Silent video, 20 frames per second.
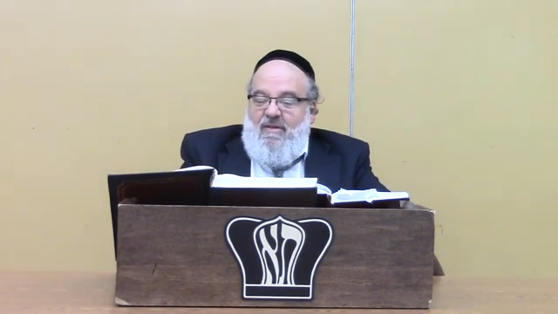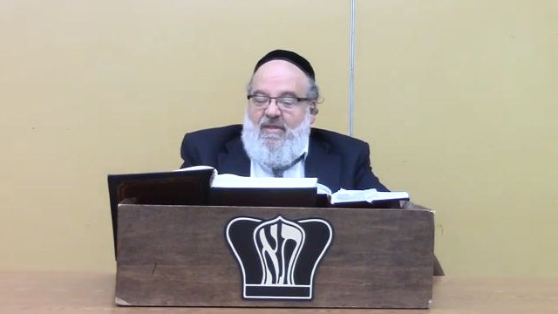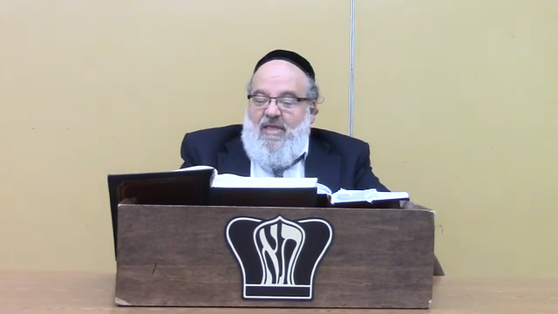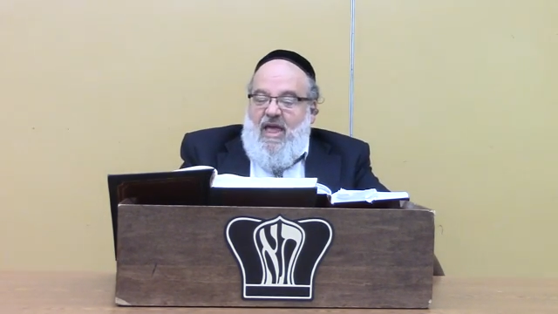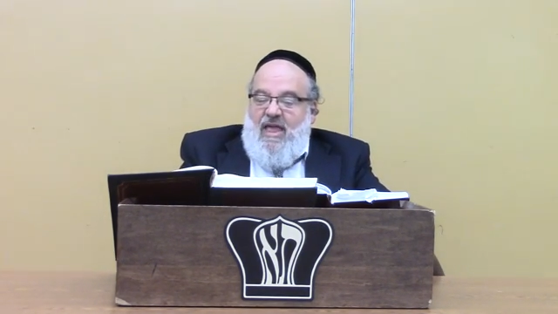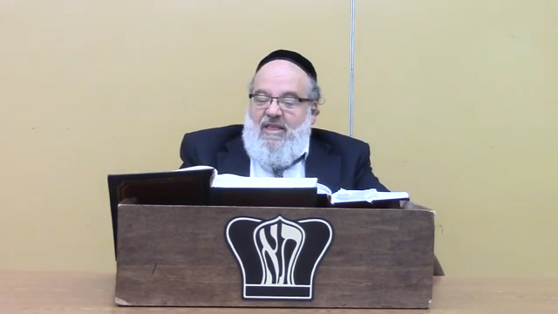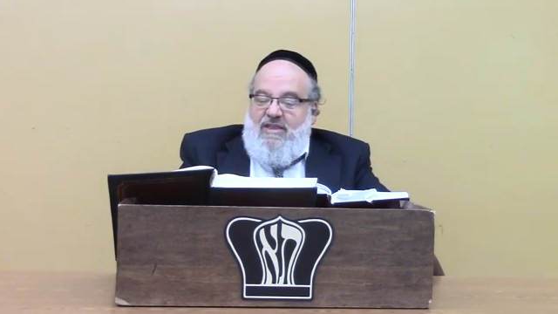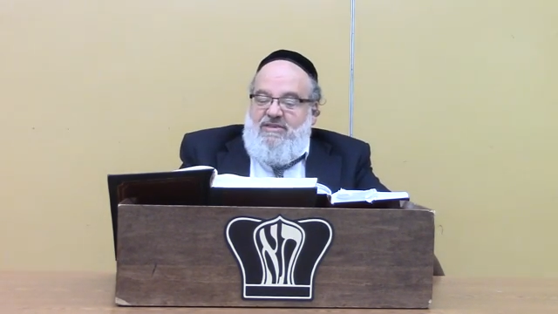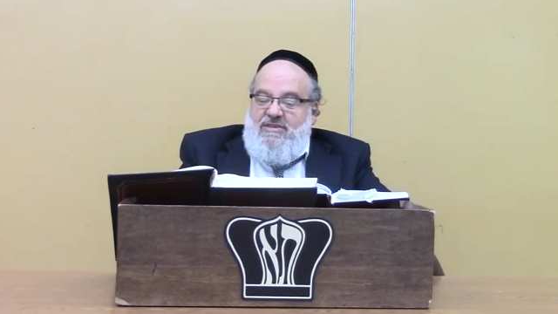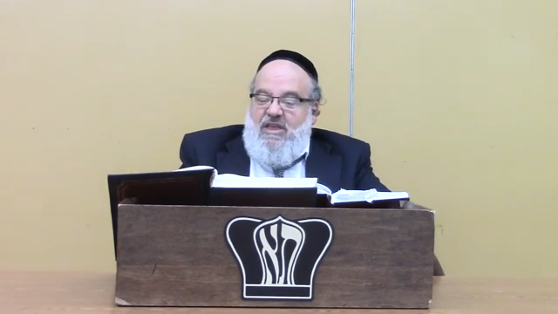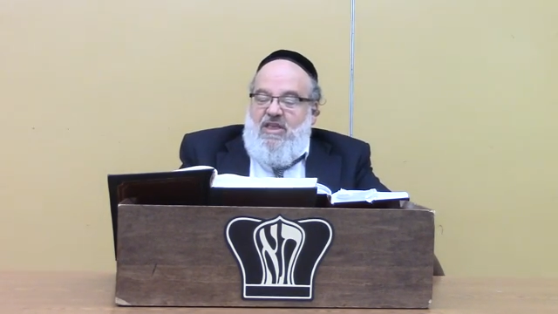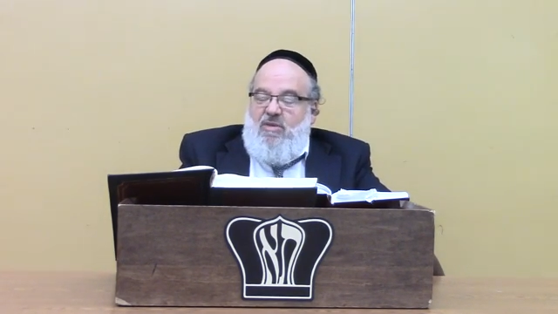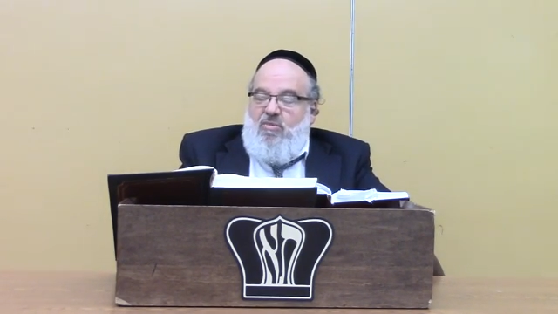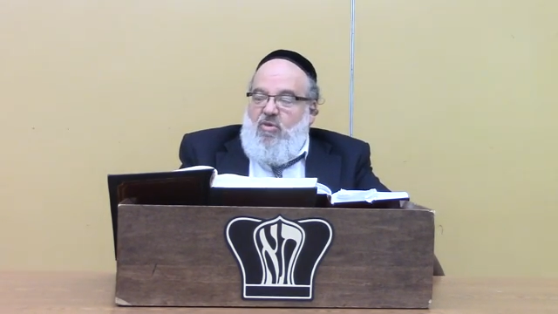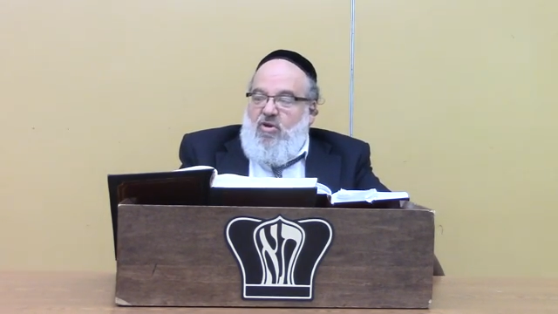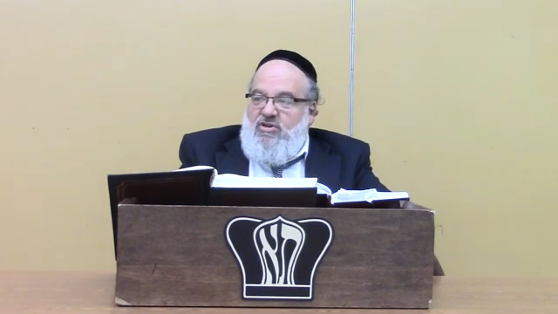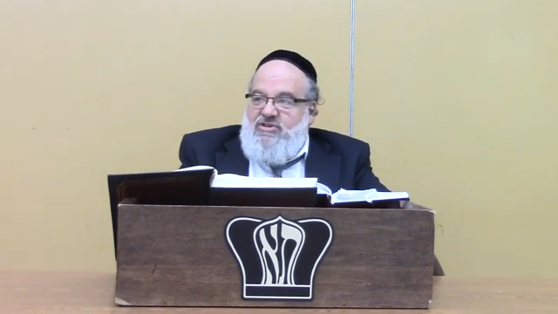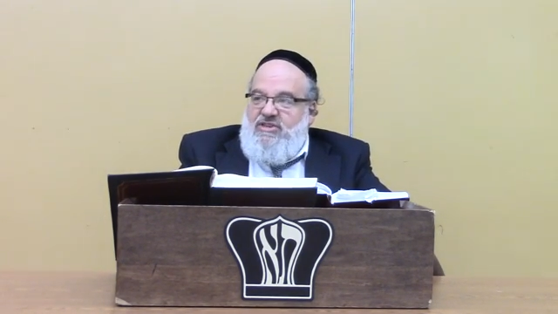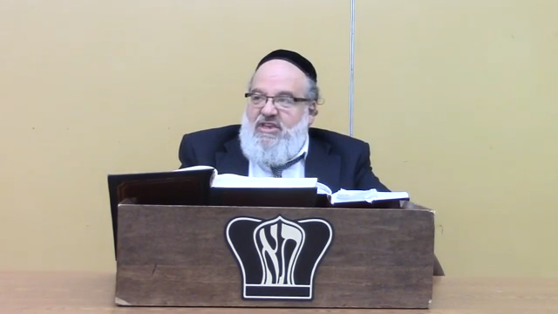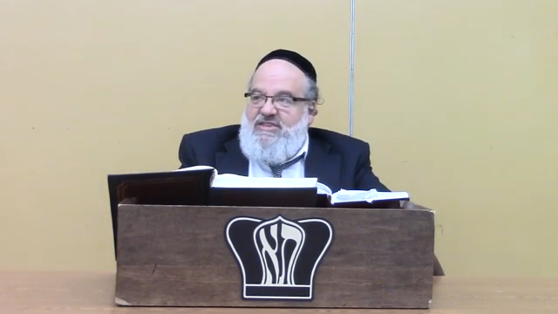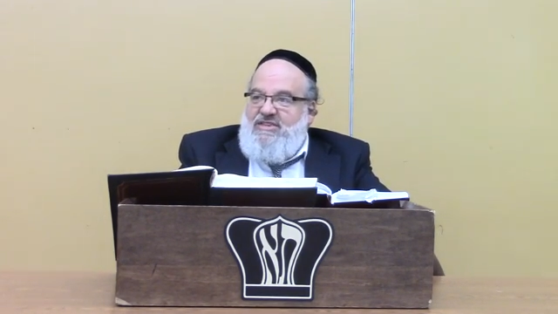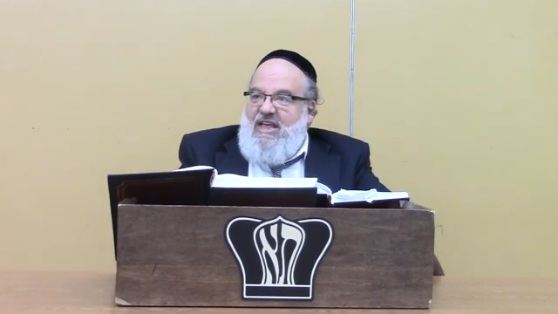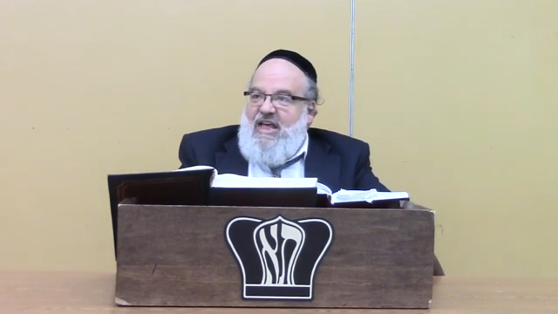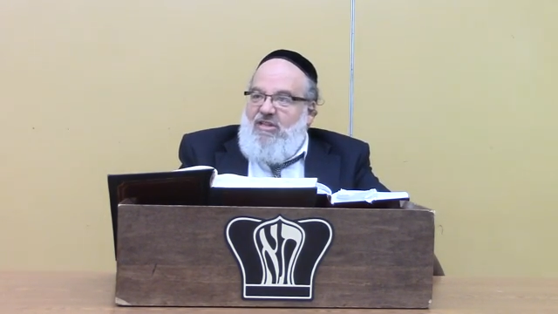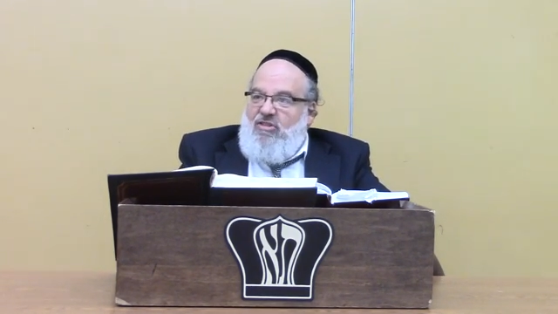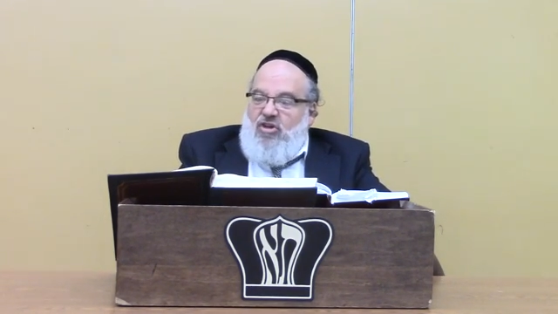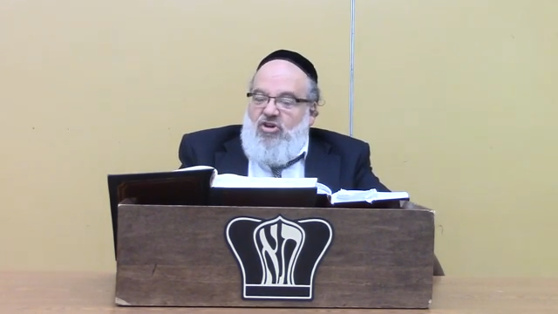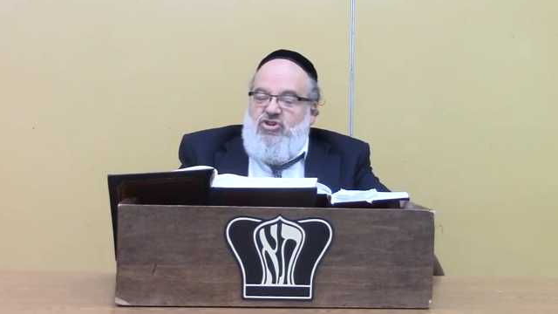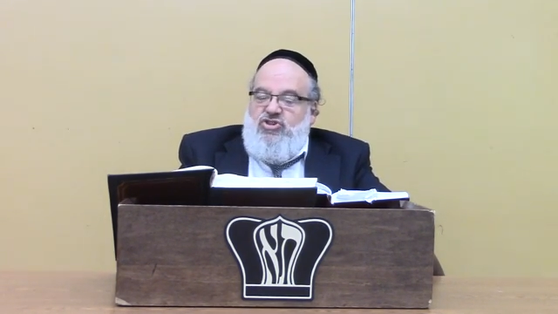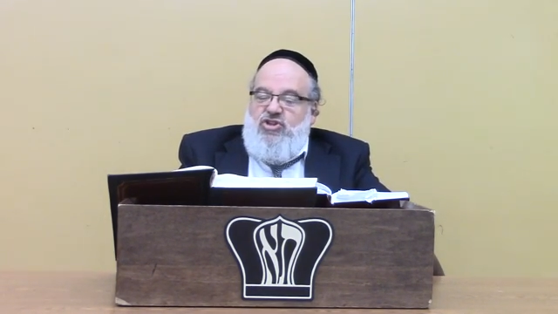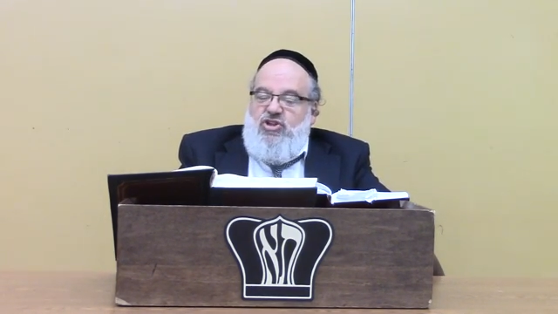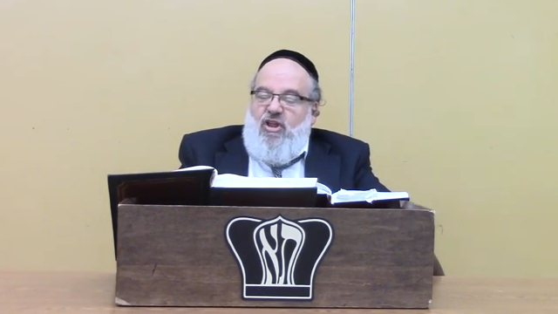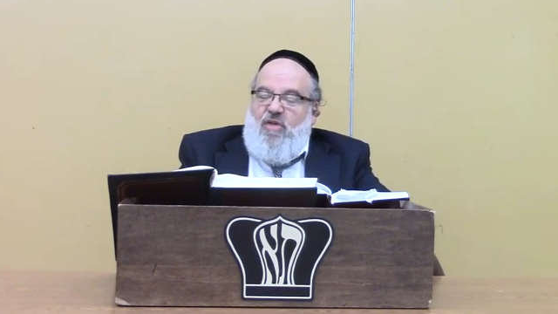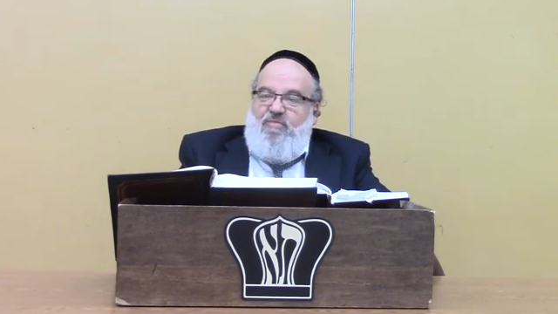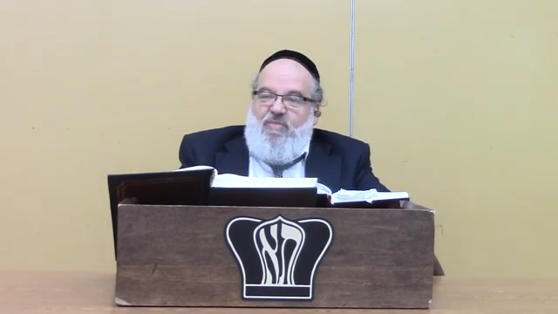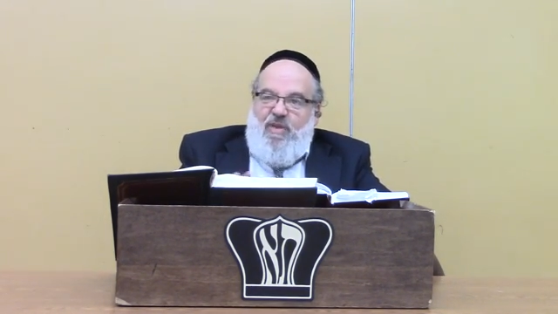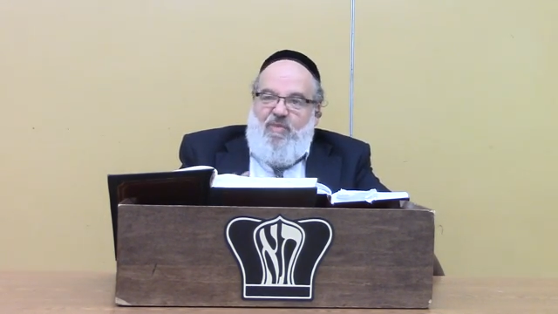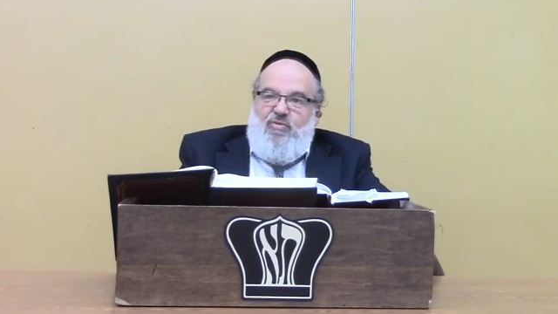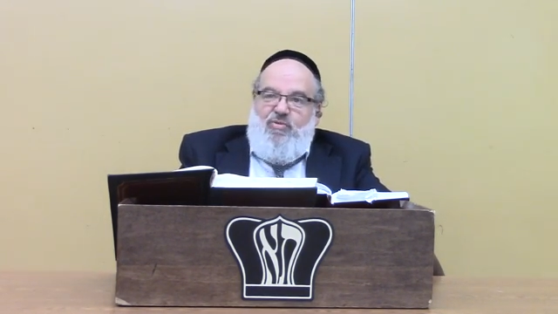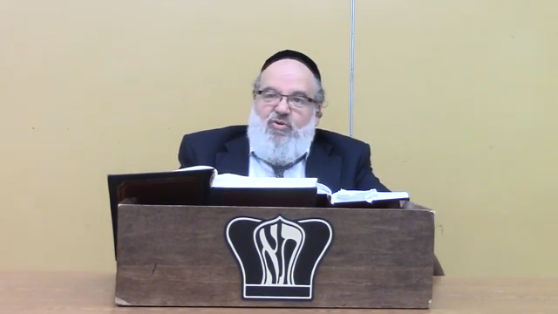That you see the Gemara says that Lashon
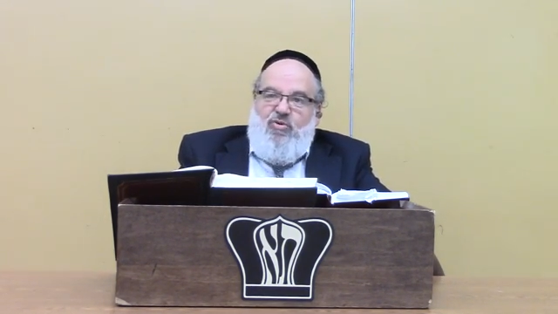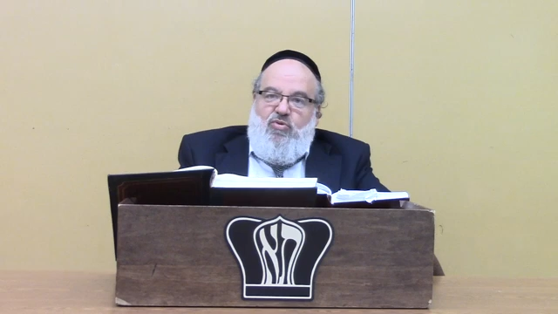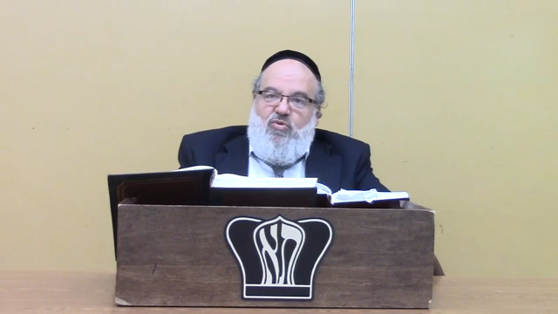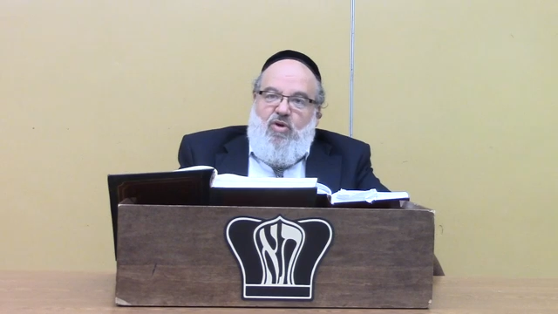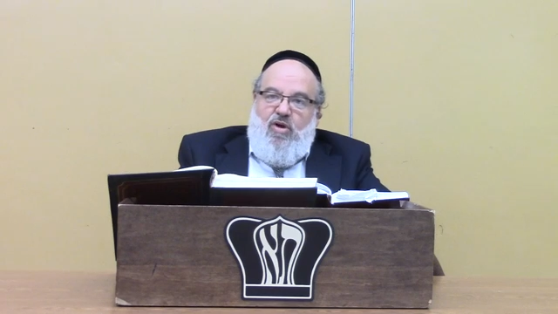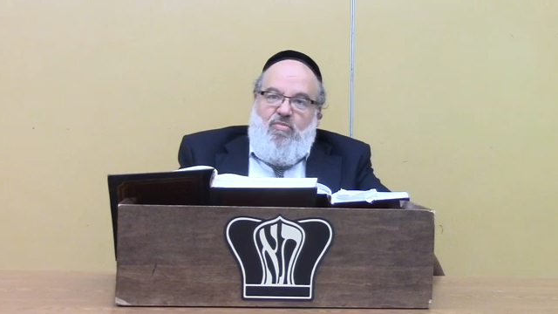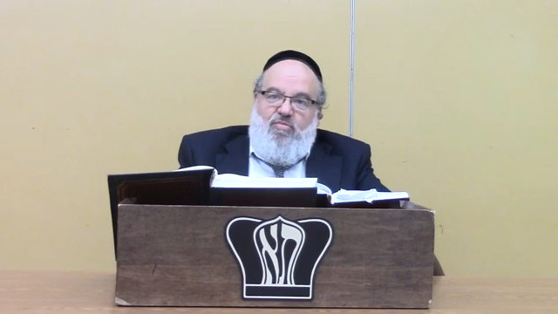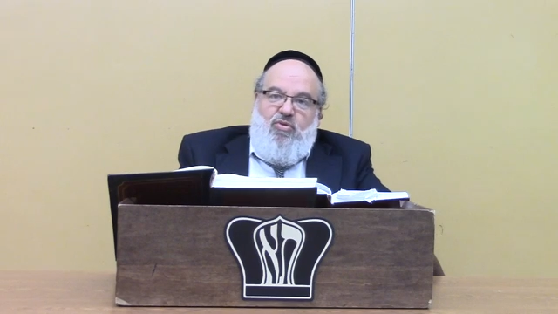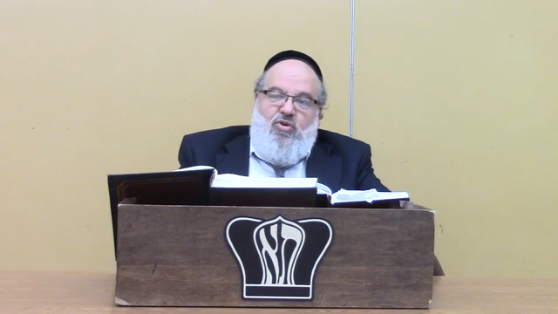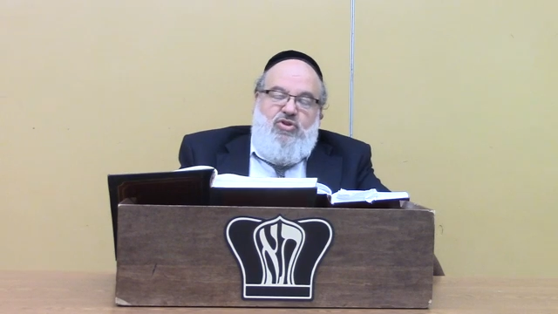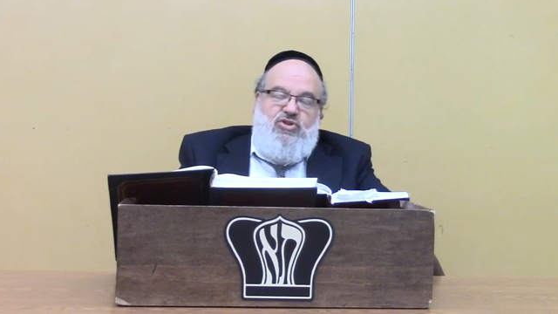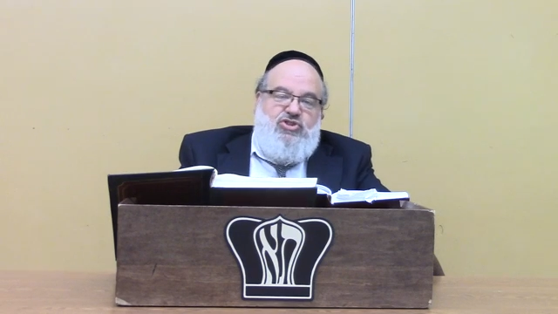on people who are